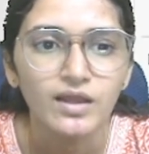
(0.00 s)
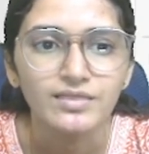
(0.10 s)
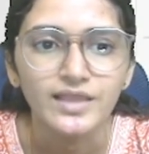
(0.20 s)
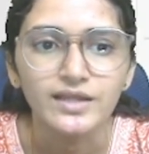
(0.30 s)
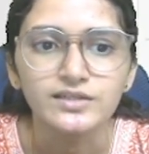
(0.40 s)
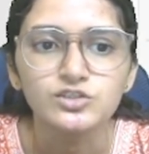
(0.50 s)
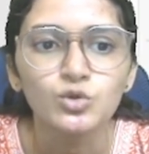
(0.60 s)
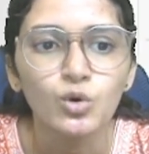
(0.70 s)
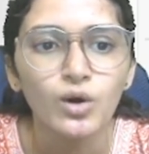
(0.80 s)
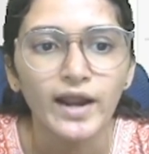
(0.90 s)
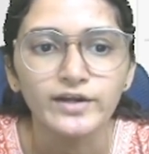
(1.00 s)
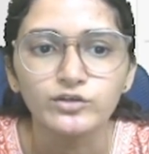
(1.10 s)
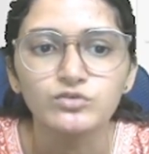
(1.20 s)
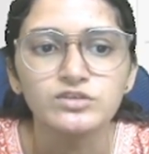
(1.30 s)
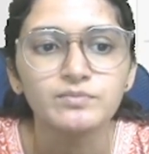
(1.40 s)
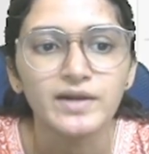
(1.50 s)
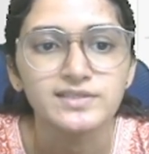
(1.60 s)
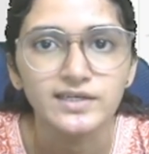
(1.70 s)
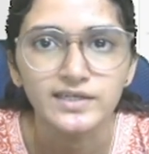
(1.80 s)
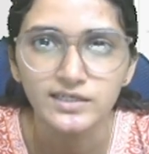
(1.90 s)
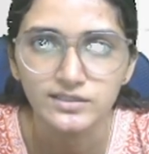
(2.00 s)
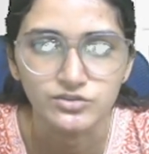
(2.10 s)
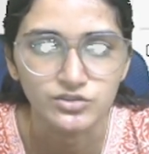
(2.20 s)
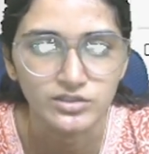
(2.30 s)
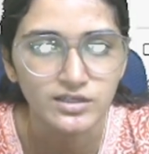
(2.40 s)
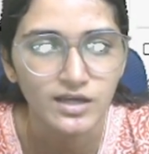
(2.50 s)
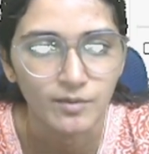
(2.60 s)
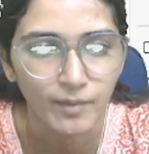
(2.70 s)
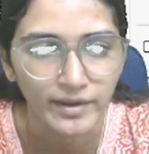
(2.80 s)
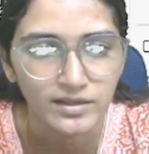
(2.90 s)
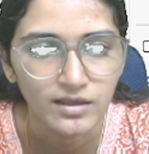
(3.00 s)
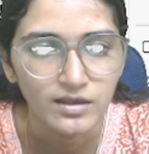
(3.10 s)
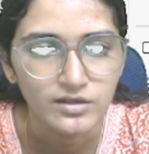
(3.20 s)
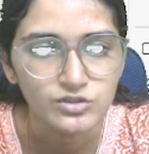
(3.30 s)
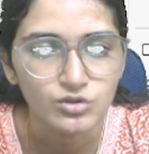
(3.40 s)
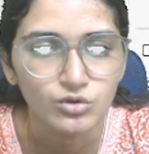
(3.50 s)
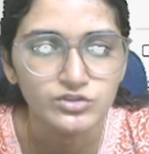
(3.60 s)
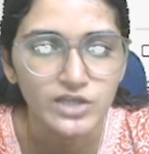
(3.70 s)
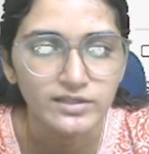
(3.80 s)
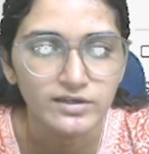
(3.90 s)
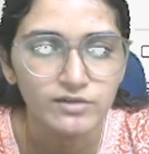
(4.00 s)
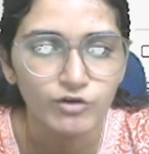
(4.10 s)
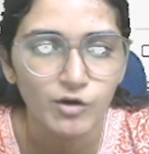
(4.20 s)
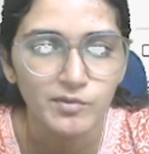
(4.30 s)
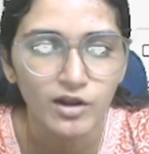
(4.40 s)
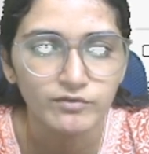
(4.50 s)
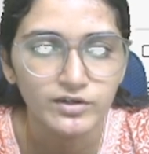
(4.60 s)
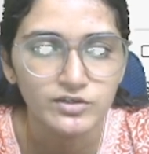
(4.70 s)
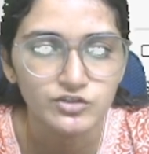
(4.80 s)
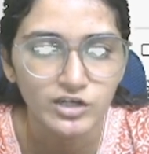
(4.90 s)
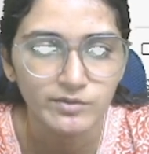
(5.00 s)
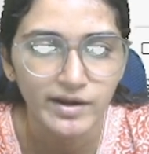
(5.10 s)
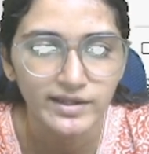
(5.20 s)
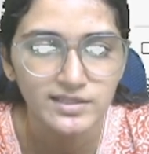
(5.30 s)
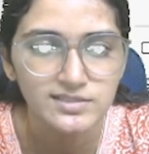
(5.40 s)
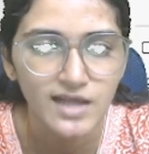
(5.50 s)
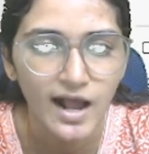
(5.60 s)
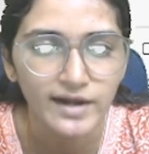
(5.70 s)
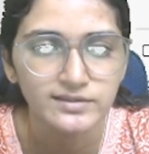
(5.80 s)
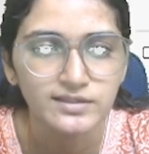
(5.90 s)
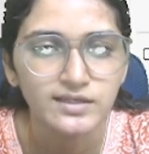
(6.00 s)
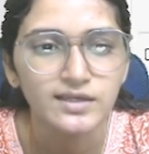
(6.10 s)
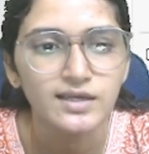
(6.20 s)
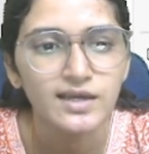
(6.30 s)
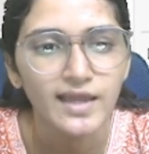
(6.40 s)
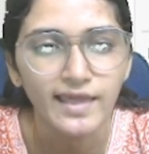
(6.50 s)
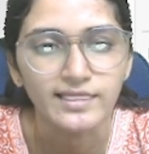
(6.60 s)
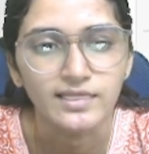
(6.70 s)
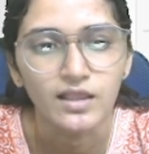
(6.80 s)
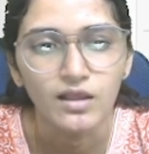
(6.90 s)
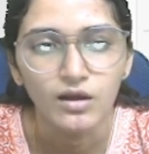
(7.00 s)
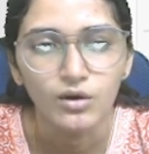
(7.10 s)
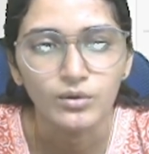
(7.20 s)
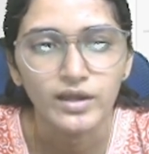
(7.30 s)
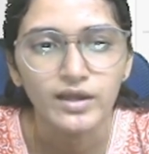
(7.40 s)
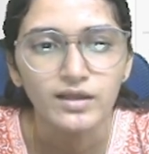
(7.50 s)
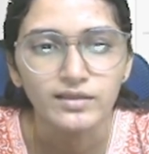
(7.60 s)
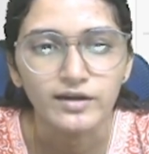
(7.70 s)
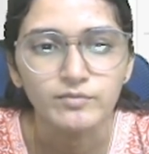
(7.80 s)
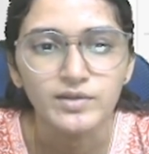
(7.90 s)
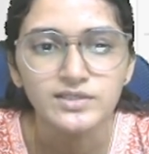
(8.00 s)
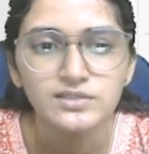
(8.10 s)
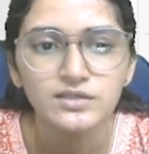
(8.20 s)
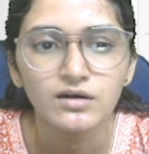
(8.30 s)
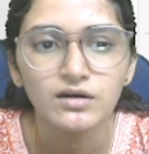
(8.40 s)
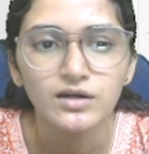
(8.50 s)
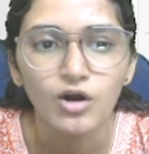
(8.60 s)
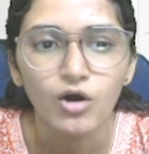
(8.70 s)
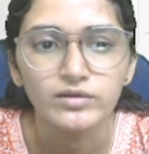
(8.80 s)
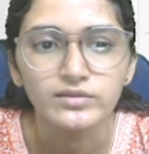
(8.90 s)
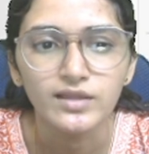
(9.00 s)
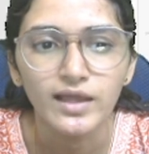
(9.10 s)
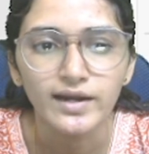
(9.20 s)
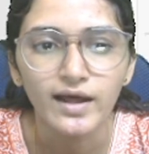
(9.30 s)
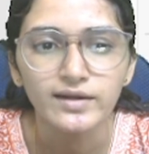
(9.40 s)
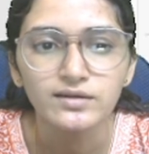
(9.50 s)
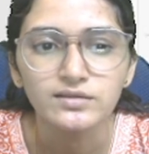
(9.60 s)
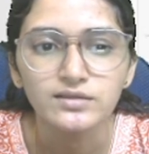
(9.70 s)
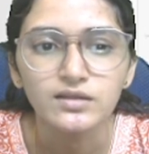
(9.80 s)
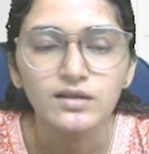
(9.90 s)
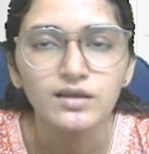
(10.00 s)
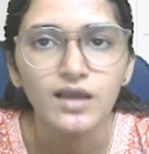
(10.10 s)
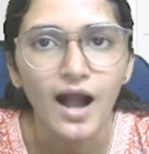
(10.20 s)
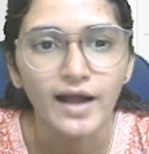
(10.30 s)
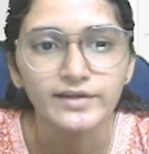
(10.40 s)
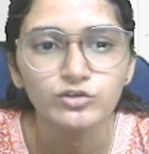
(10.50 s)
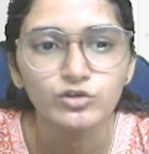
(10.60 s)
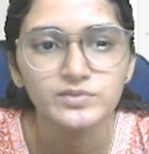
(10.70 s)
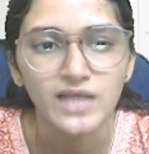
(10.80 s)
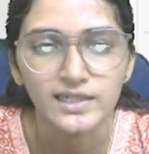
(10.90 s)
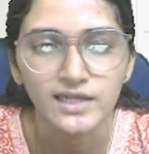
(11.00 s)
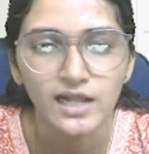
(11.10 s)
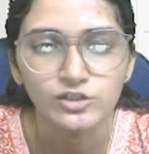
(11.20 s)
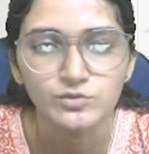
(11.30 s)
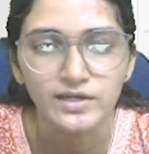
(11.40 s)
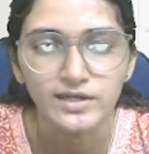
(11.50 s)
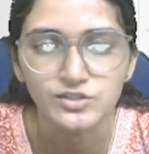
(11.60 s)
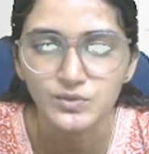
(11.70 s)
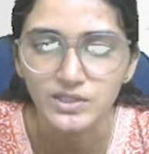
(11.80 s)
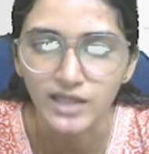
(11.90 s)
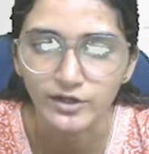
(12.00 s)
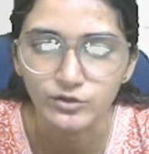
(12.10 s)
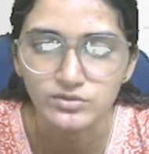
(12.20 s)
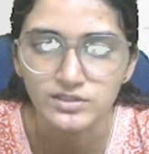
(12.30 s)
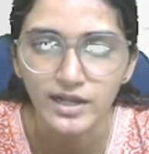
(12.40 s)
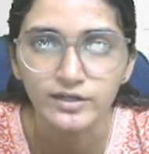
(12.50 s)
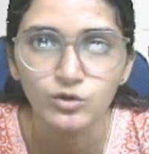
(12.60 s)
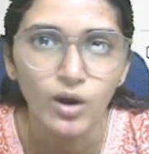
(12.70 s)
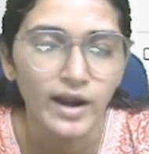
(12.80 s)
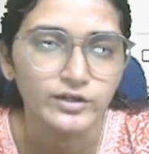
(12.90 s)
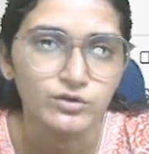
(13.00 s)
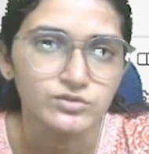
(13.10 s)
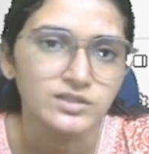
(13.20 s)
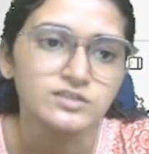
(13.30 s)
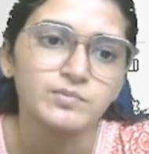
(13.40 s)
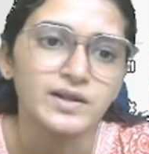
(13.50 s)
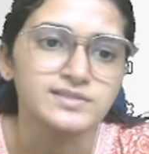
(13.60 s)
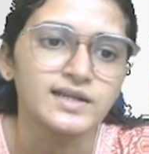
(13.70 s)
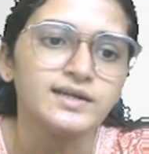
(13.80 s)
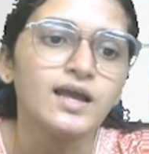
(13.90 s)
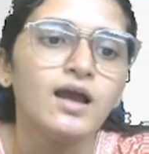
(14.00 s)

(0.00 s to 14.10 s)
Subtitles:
there is no hydrogen present in tertiary amine. So general formula of tertiary amine is R3N. Okay, that means here there are three R groups, alkyl groups attached to the nitrogen, and no hydrogen is present